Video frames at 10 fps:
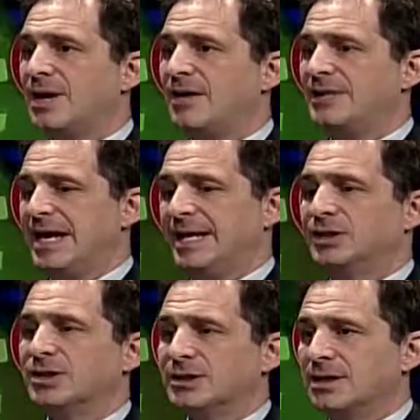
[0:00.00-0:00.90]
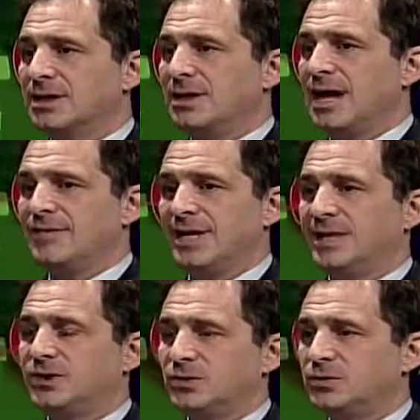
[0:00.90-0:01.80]
have an agent. I have an
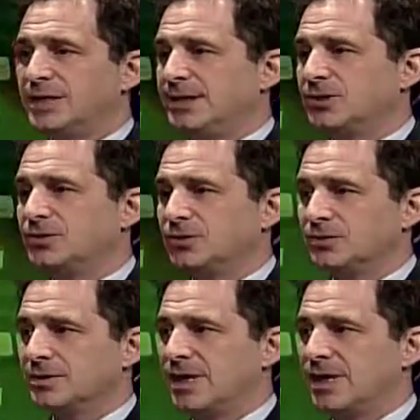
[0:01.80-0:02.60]
agent who teaches children.